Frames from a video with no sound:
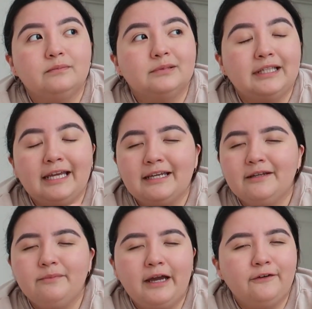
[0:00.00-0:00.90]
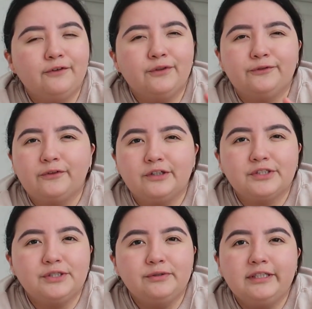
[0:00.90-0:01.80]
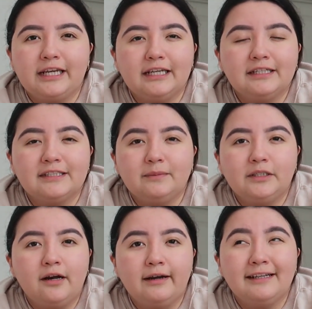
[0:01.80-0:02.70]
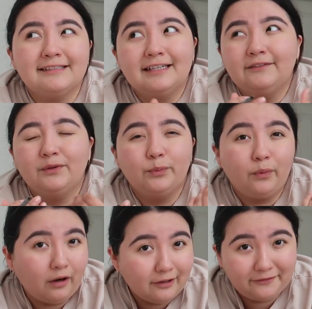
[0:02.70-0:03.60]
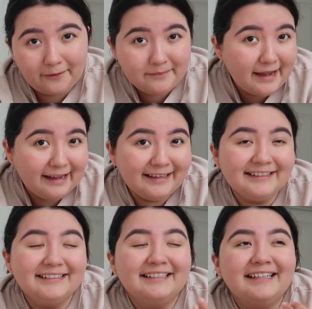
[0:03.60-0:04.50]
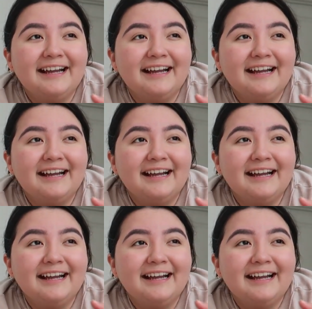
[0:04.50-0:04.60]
lay in bed for the first 2 days, to be honest, and even work from bed.